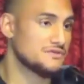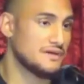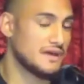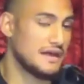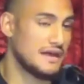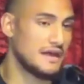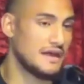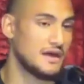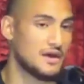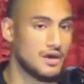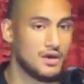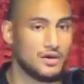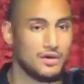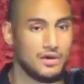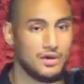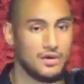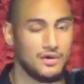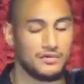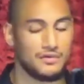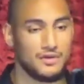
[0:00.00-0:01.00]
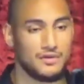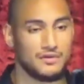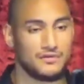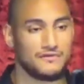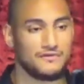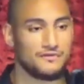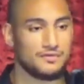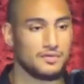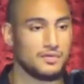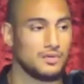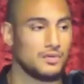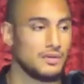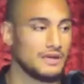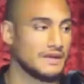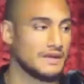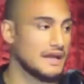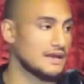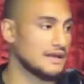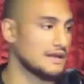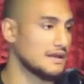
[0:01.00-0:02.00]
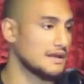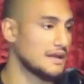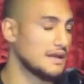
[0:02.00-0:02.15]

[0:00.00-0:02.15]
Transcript: on the floor and